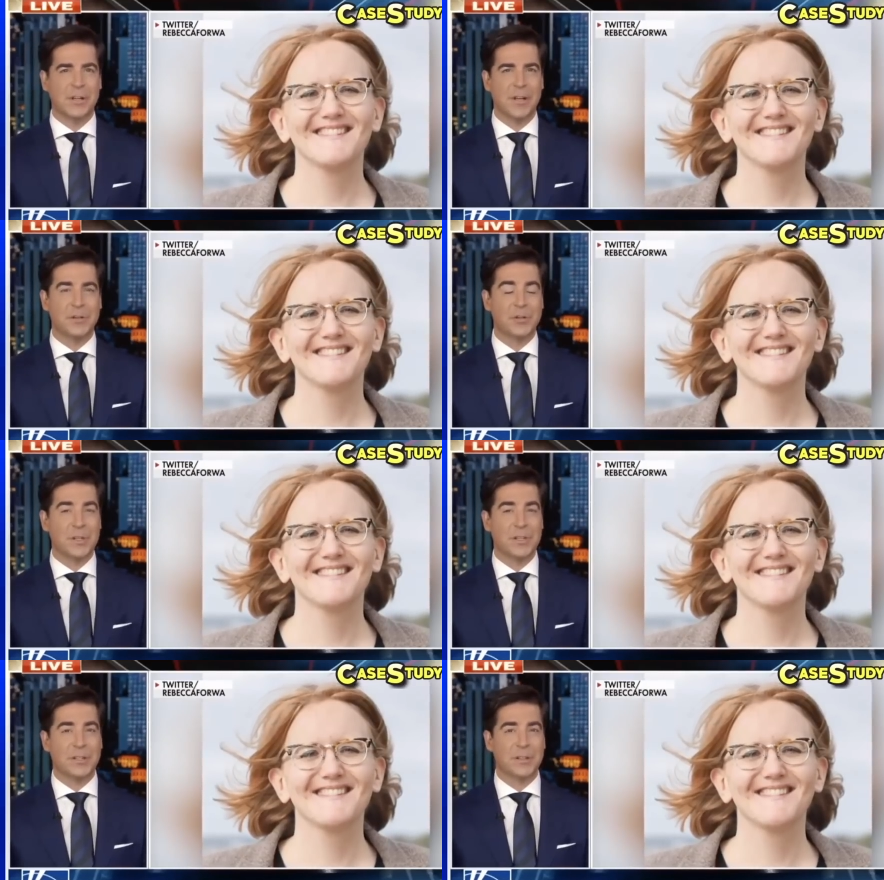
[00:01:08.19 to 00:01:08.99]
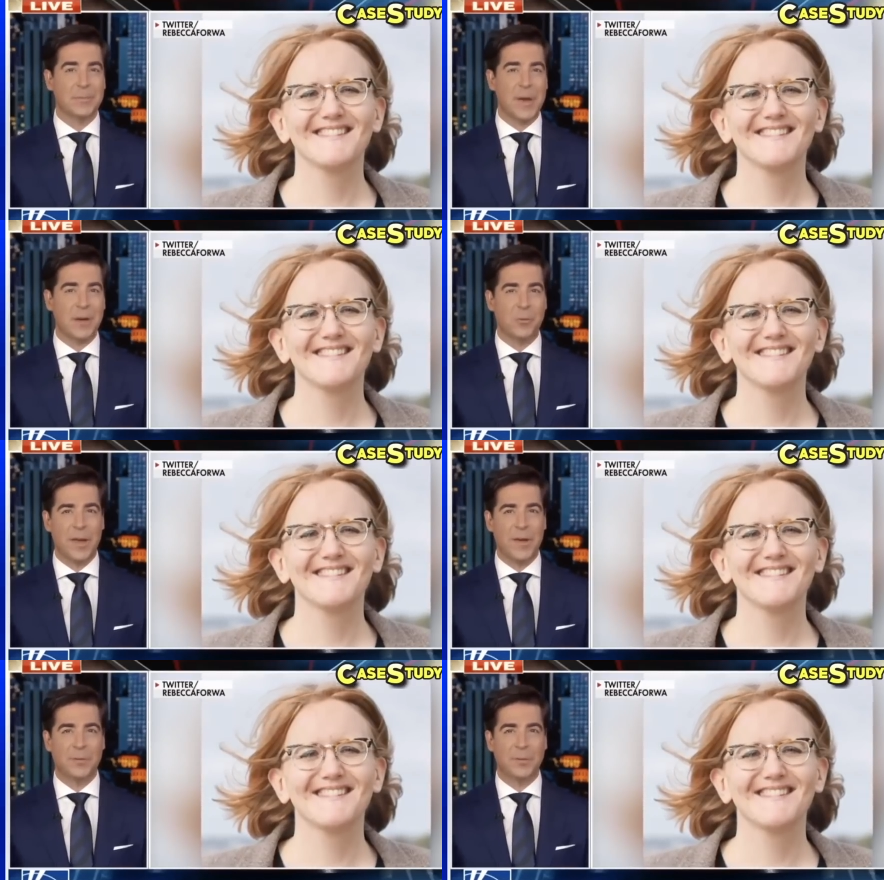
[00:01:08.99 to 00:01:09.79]
Speaker 1: and she recently made
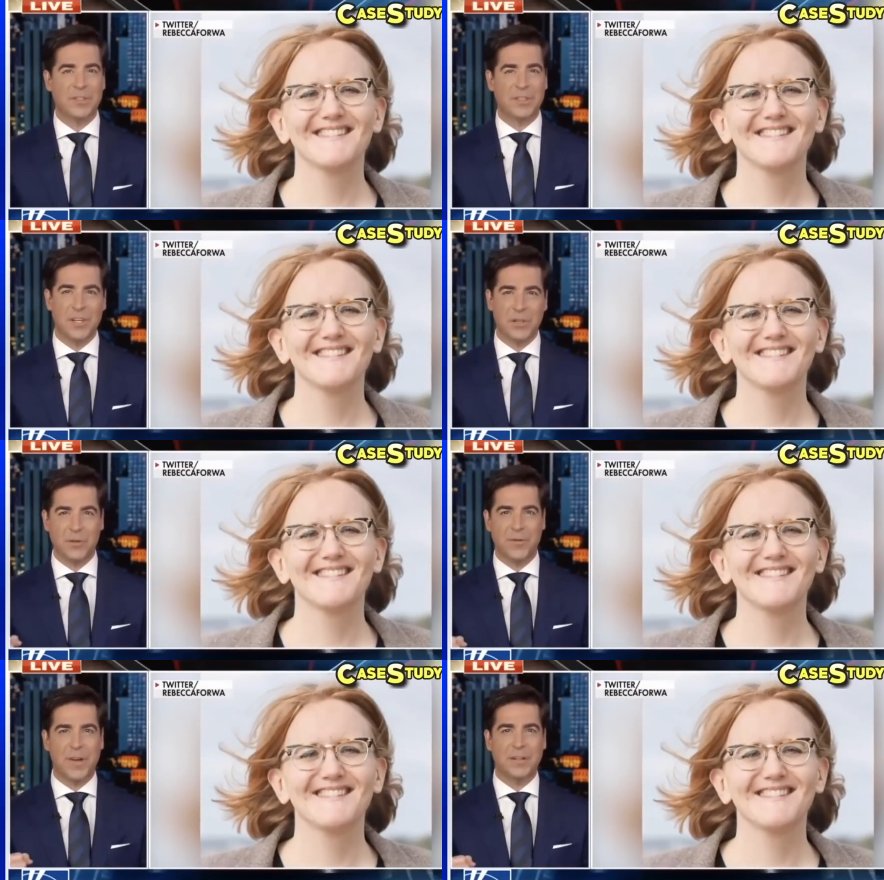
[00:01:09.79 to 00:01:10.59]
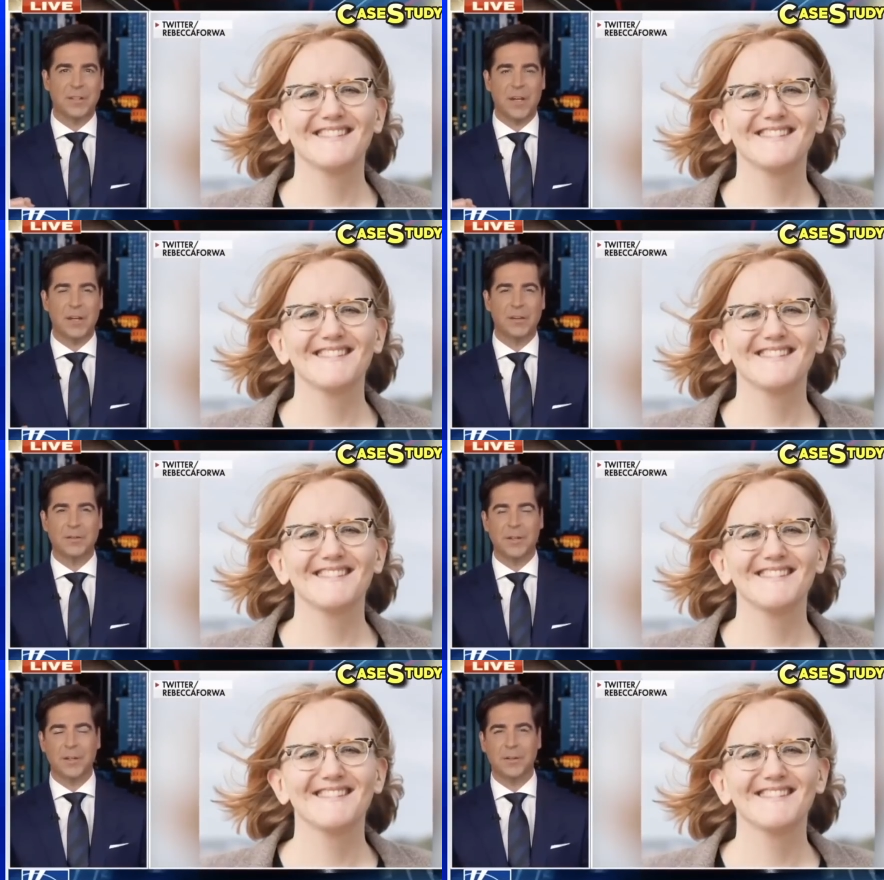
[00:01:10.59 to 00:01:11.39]
waves with this in-your-face ad.
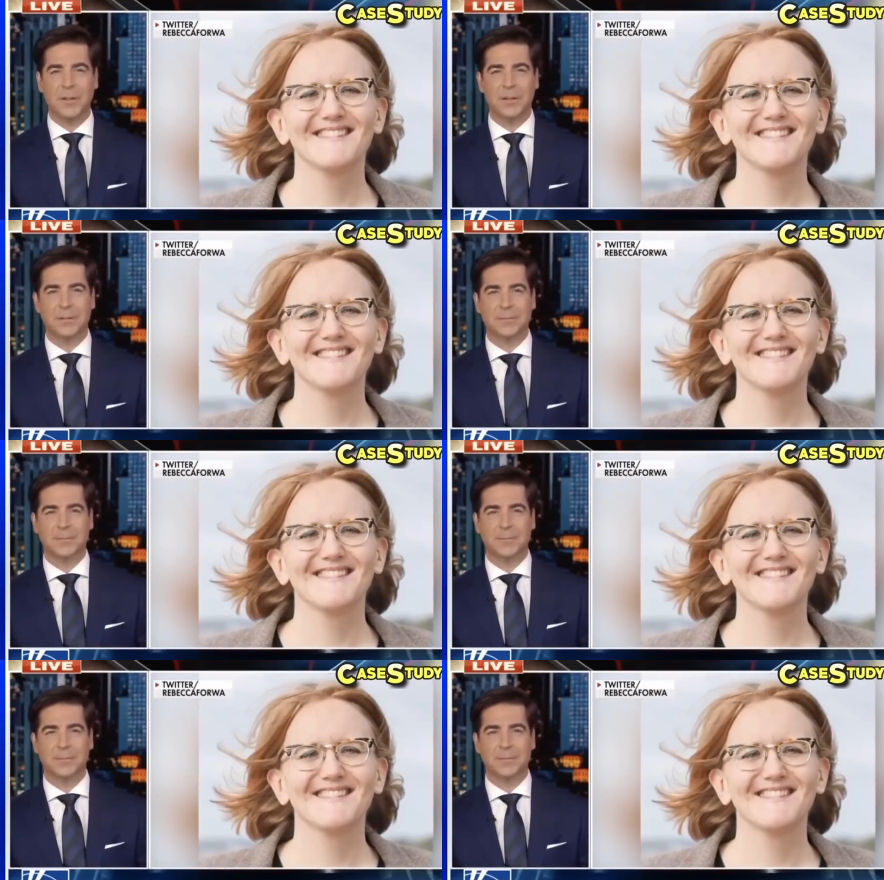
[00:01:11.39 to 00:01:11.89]
Take a look.